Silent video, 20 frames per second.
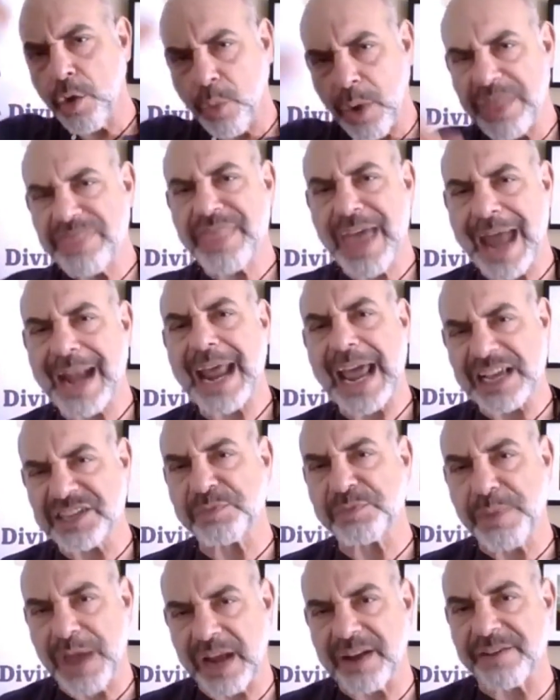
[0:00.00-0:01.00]
when that
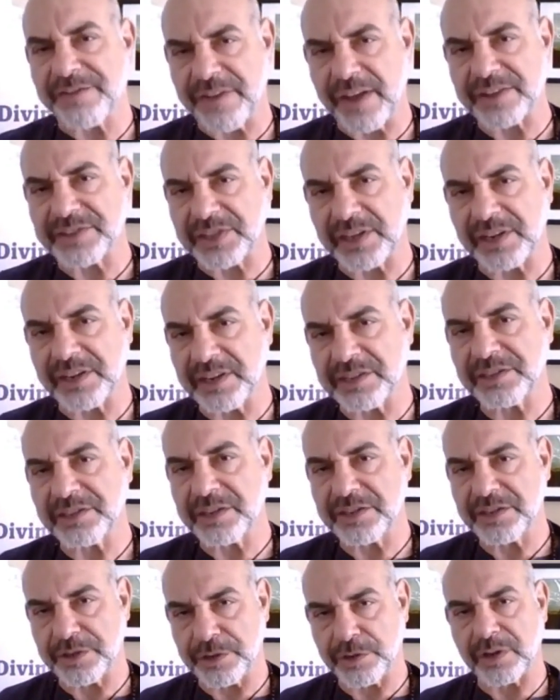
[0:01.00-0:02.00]
has manifested
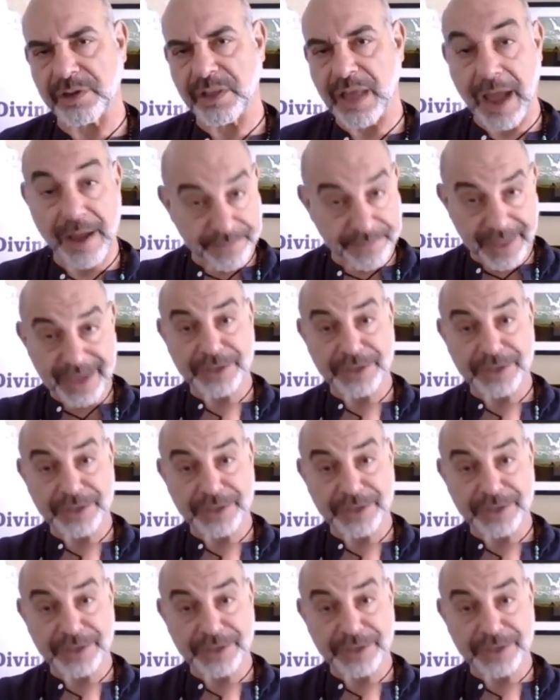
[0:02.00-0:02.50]
into your life?